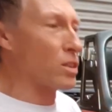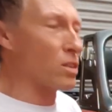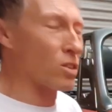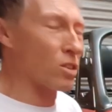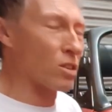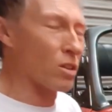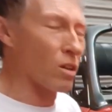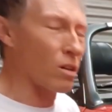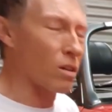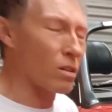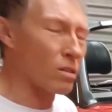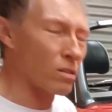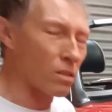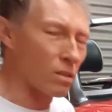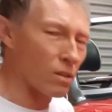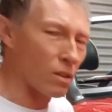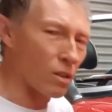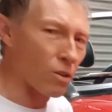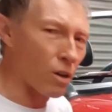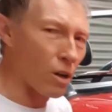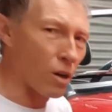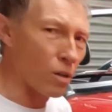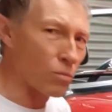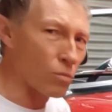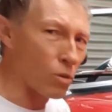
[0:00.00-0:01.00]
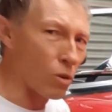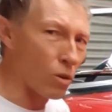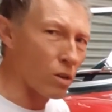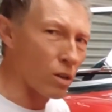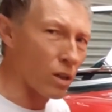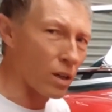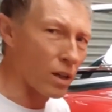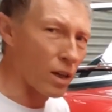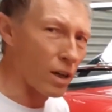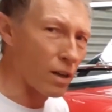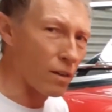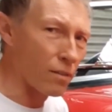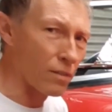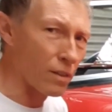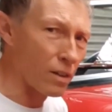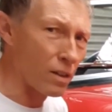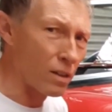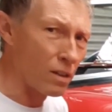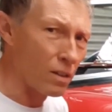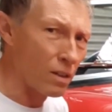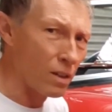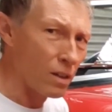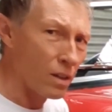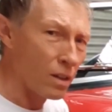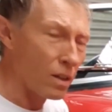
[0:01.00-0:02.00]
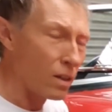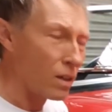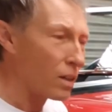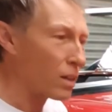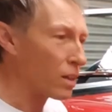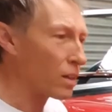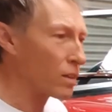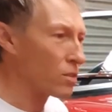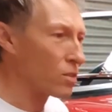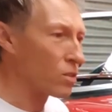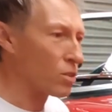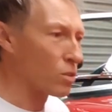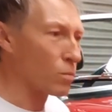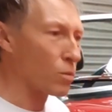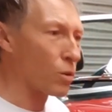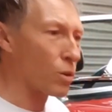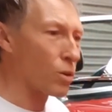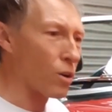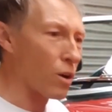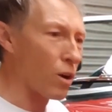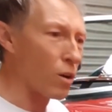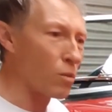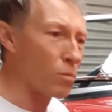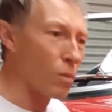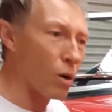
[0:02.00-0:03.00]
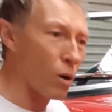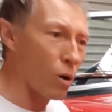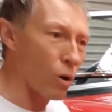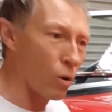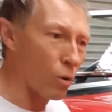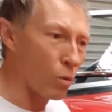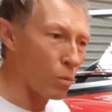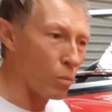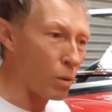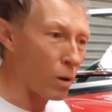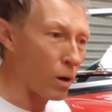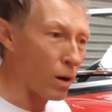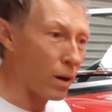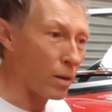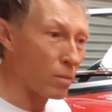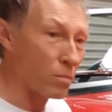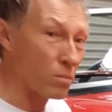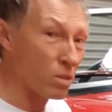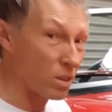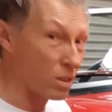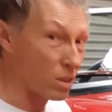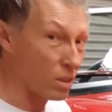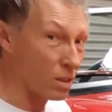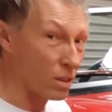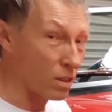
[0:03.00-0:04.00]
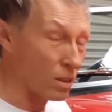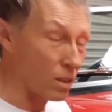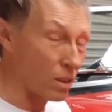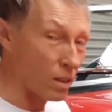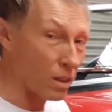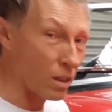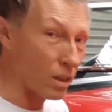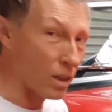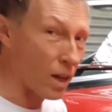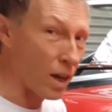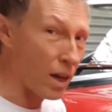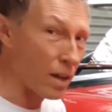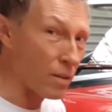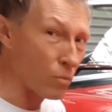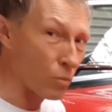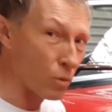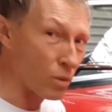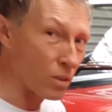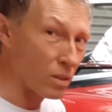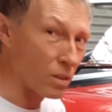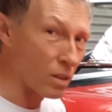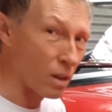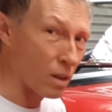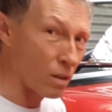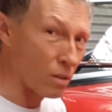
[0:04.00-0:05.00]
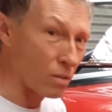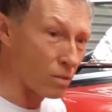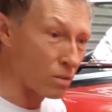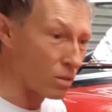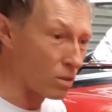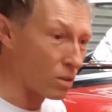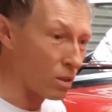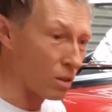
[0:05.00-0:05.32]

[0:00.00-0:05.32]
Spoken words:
got the chrome rocker cover and some chrome oil pipes. It came with those, so